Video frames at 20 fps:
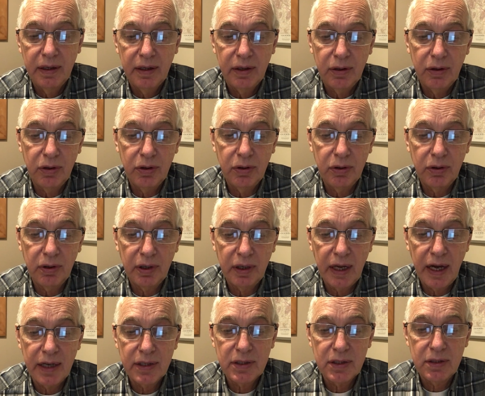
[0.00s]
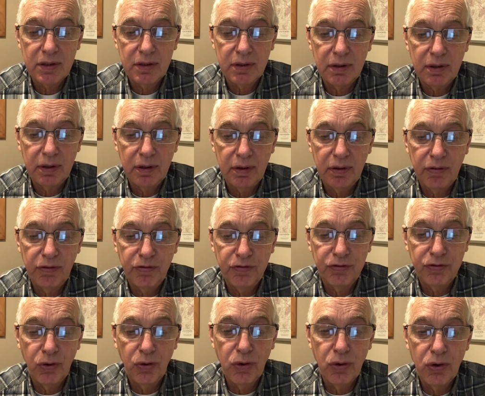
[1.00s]
or gas
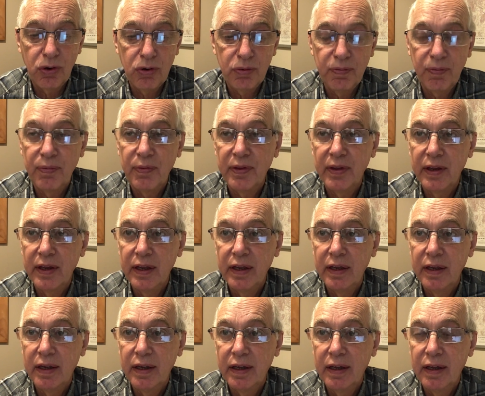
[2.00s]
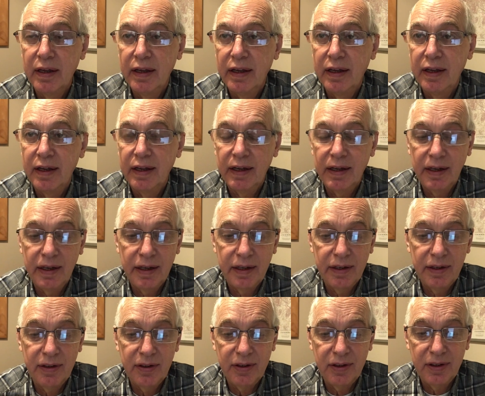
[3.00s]
4,
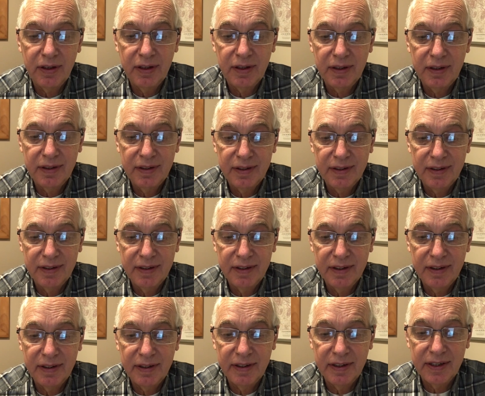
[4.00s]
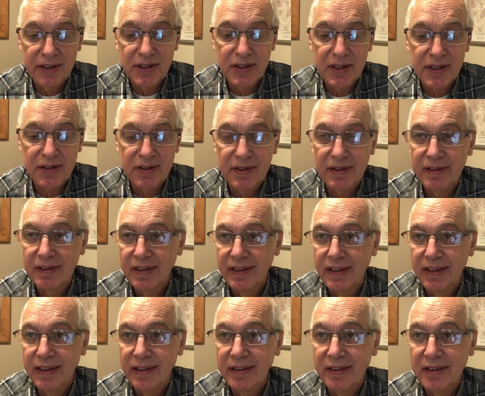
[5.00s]
and that's it.
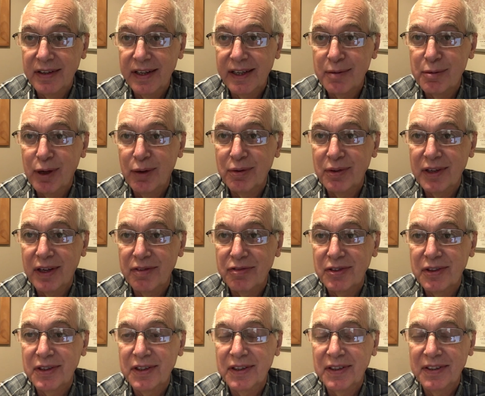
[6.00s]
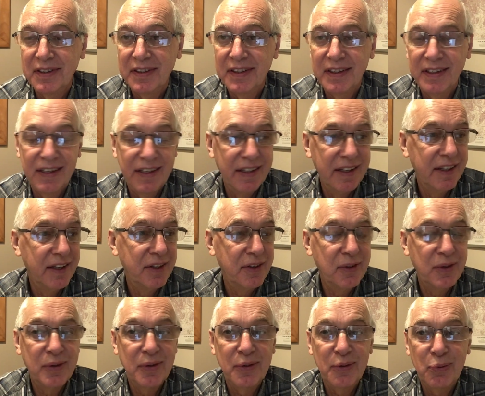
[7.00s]
Take them out after
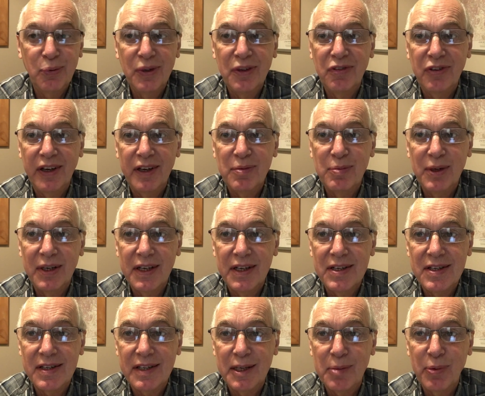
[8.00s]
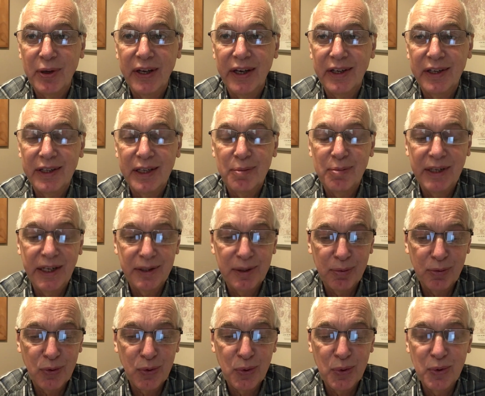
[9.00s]
25 minutes, keep an eye on them and let
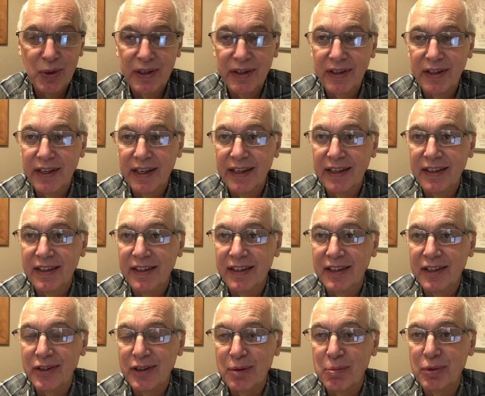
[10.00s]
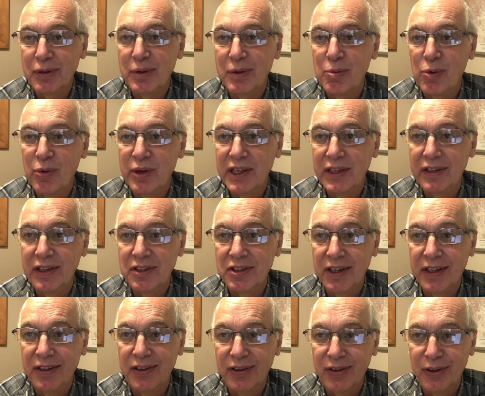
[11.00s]
them cool, and then you can put them away in the
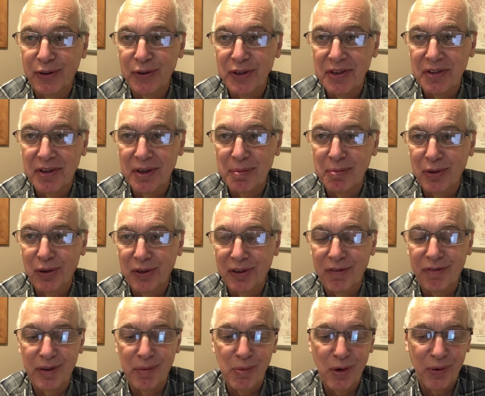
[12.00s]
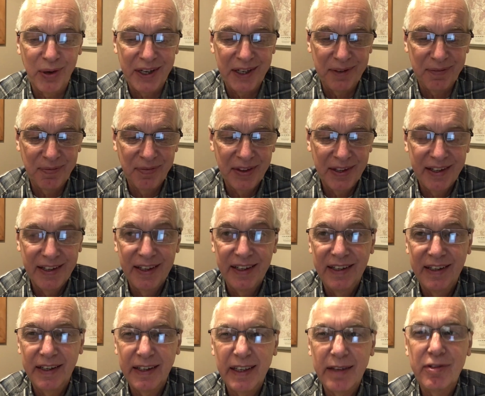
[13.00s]
tin or eat them or give them away.
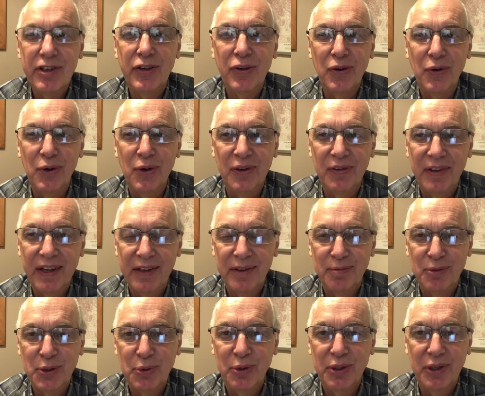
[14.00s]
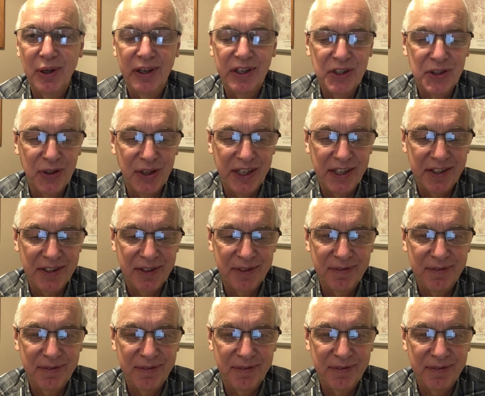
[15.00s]
Give it a go, I'm sure you'll enjoy it.